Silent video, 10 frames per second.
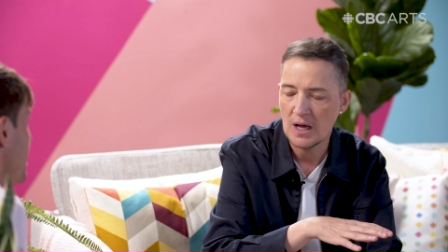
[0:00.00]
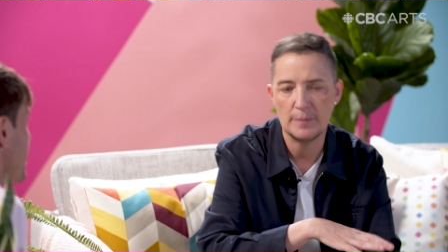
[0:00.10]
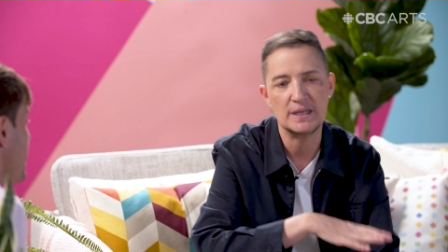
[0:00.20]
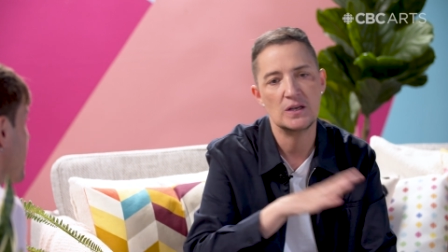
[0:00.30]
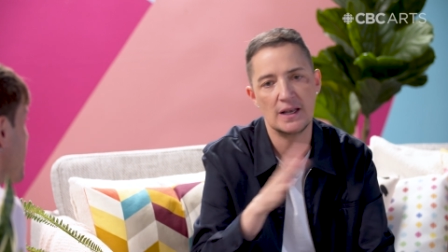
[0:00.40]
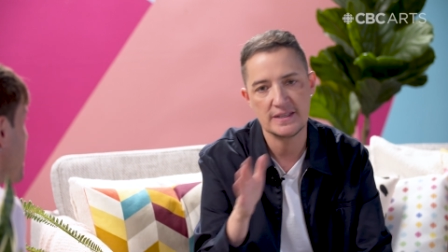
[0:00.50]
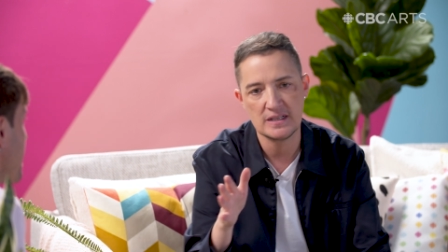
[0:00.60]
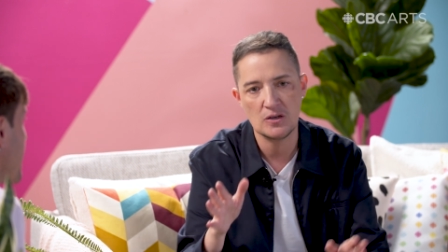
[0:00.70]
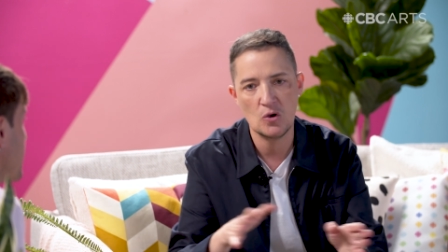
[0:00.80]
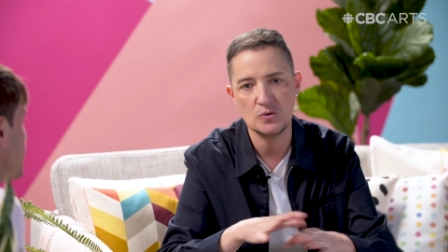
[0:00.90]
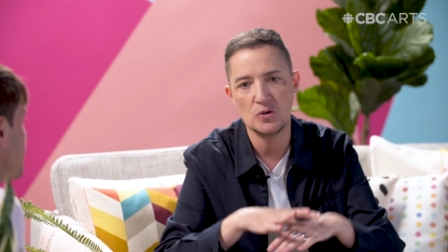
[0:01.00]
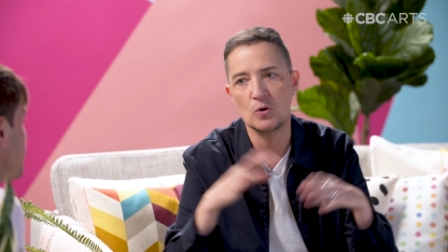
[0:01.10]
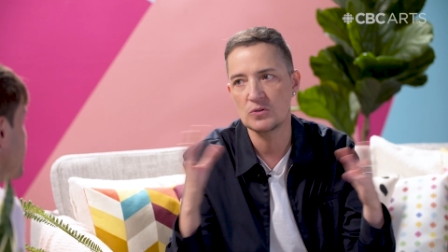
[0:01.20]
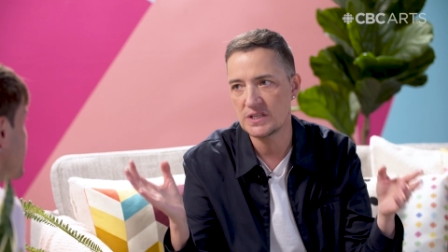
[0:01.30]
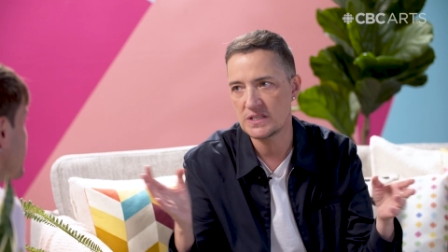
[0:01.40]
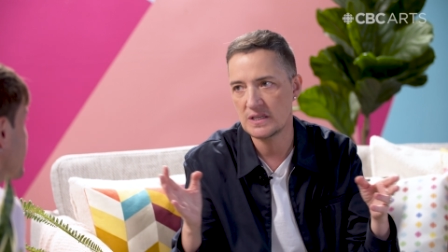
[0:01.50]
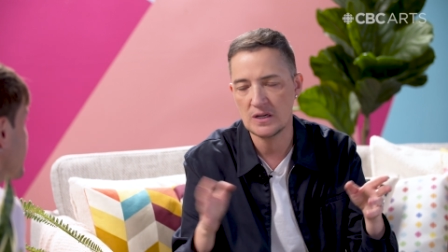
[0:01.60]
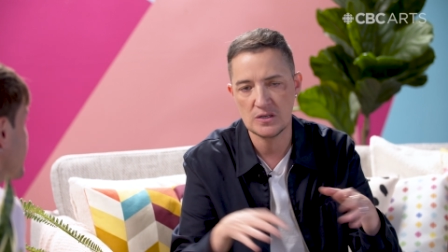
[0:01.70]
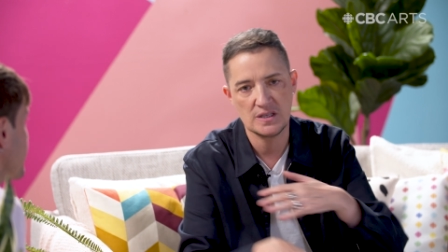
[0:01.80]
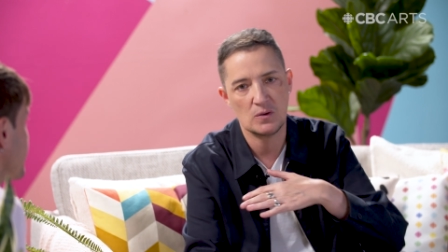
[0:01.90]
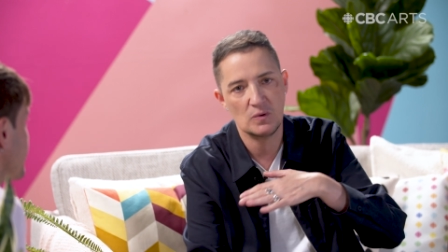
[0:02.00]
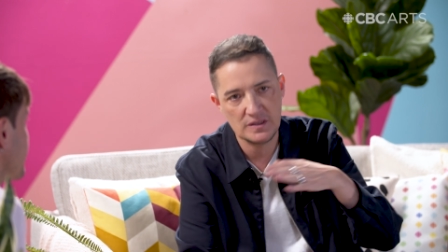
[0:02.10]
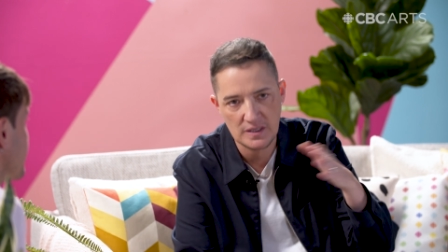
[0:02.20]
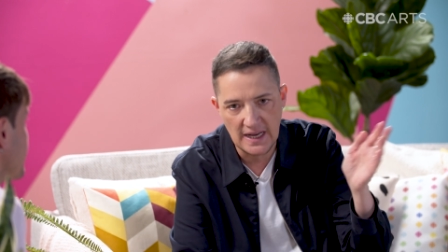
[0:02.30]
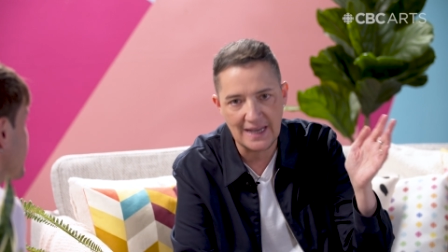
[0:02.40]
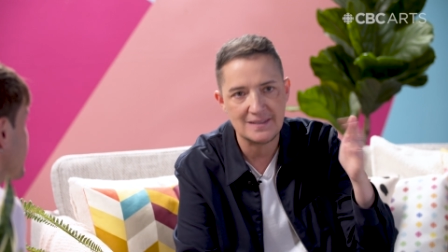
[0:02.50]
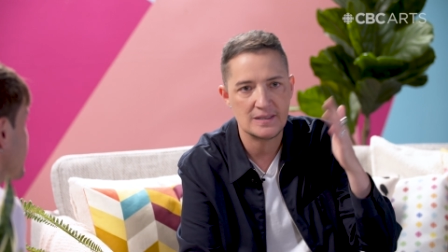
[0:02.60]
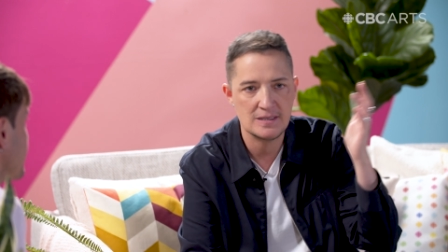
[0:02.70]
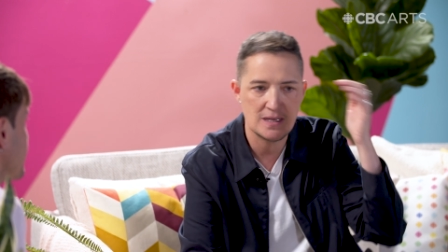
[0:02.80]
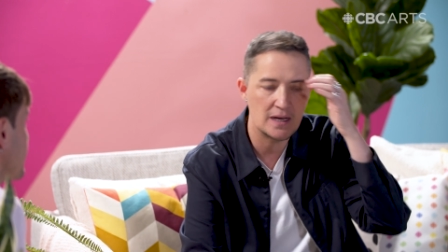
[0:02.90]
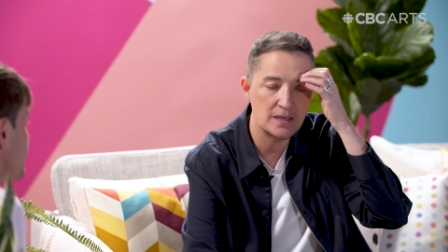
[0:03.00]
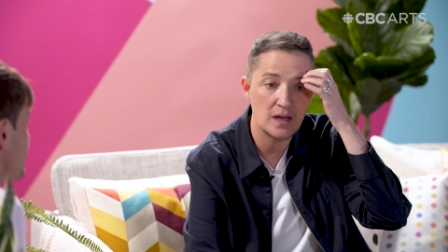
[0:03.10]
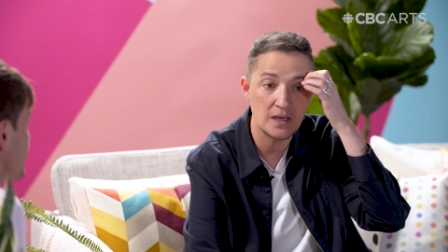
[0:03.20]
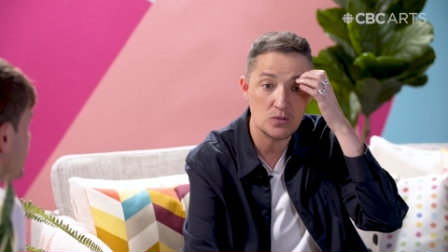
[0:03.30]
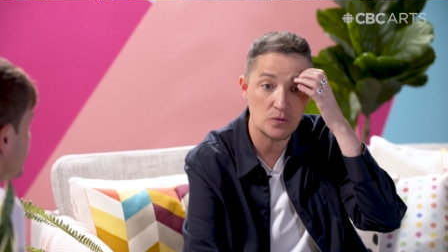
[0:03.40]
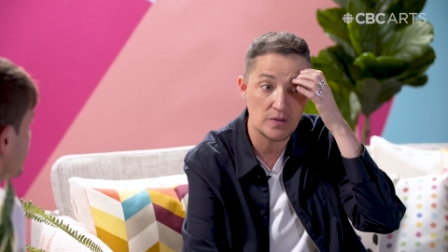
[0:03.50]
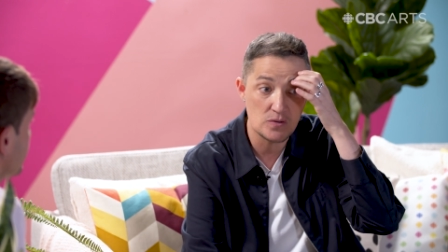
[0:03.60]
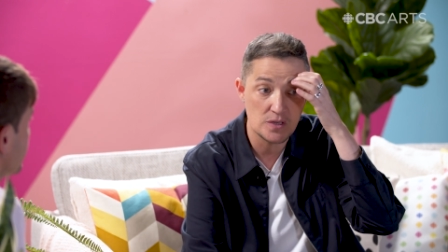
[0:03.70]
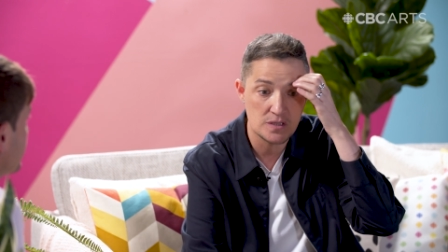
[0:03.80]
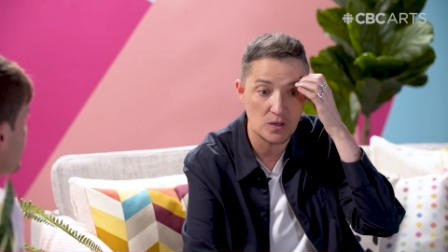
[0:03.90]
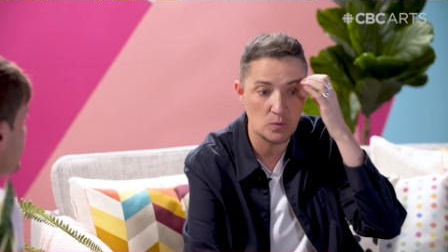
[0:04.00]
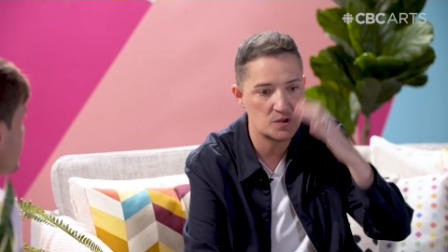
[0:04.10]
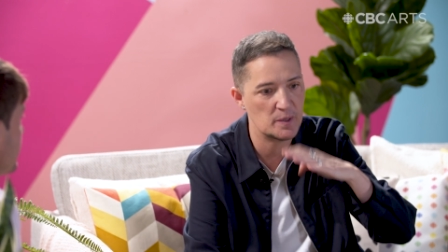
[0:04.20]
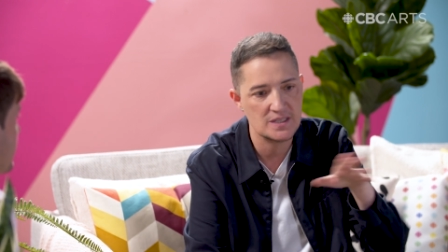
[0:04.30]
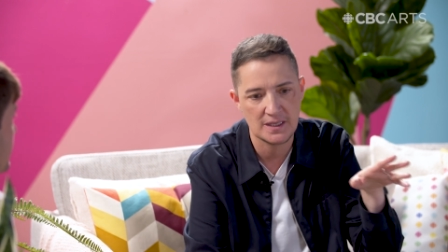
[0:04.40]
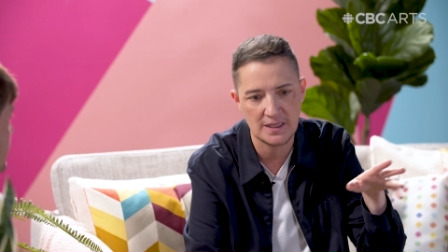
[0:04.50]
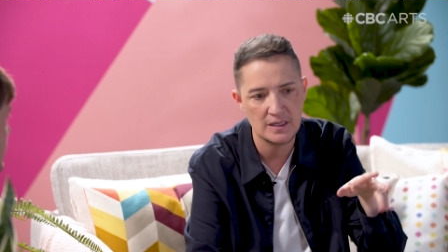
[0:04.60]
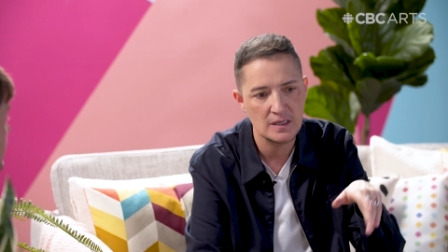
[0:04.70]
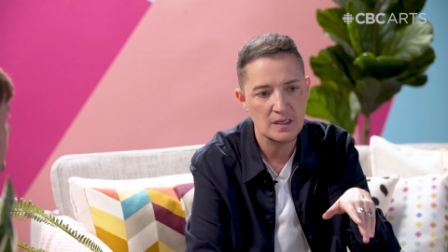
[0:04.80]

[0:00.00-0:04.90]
I mean, let alone all these years that in the 90s and early 2000s, in which basically